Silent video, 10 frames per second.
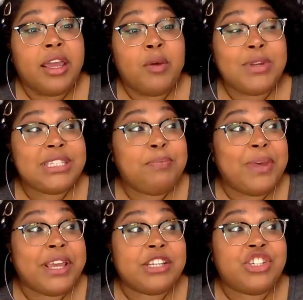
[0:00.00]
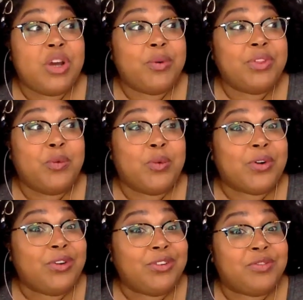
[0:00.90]
It was the biggest show in the
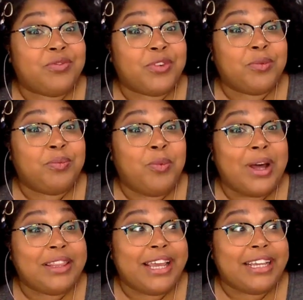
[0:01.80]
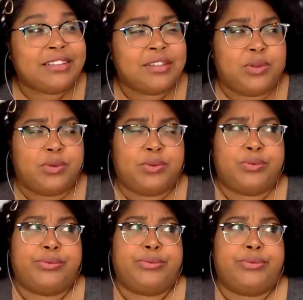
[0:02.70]
world for what, like
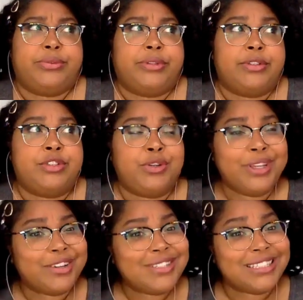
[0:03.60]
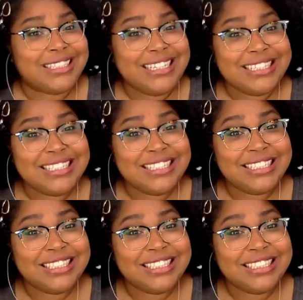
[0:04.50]
two years? Ten, ten